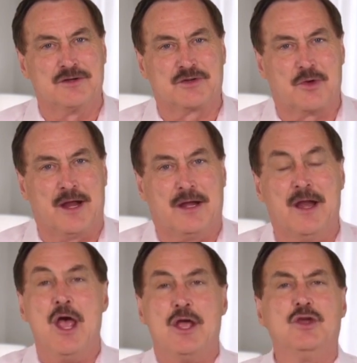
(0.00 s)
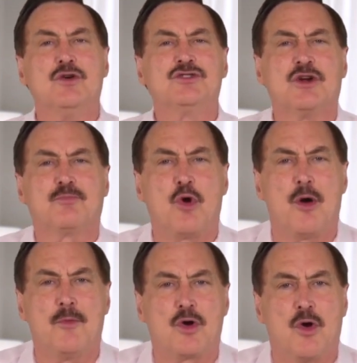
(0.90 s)
screen. Use your
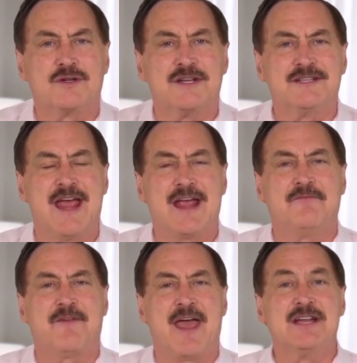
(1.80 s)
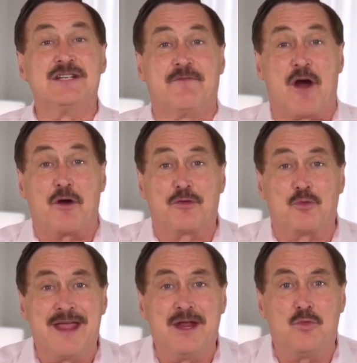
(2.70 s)
promo code to take advantage of our
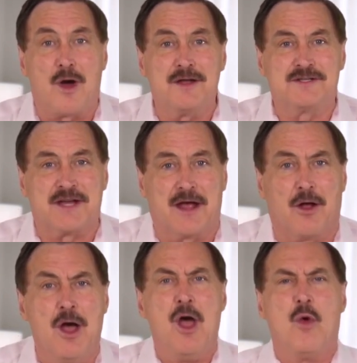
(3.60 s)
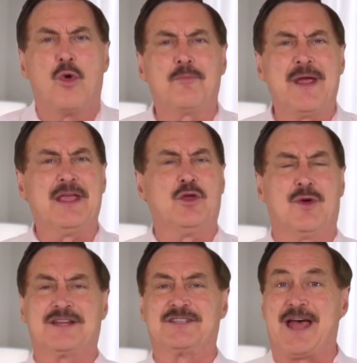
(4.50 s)
3-in-1 sale. We're bringing you
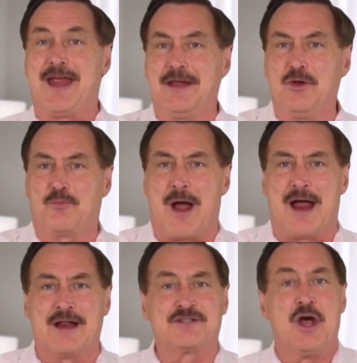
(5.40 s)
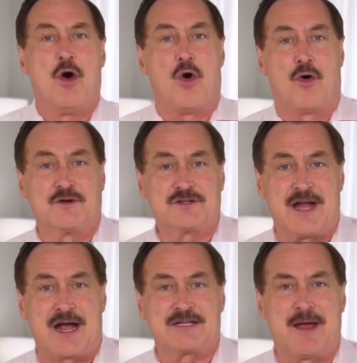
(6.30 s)
exciting new products,
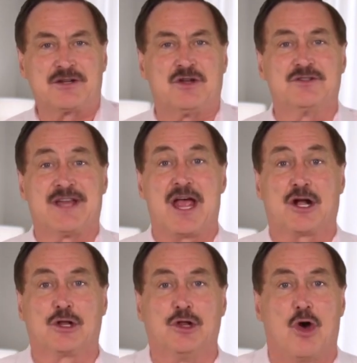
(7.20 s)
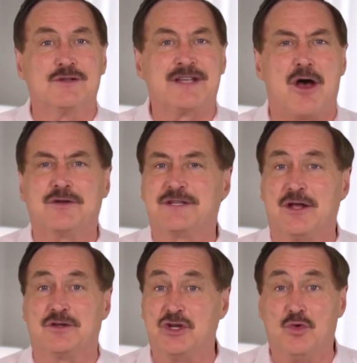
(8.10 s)
overstock specials, and closeout
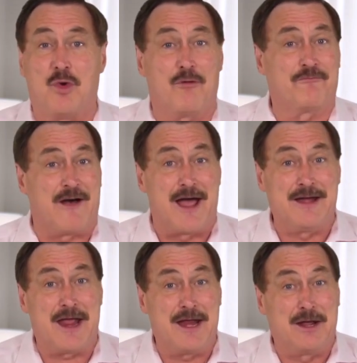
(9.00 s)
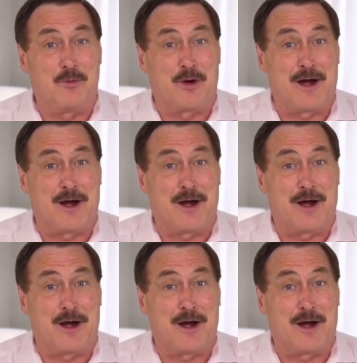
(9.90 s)
deals you won't find anywhere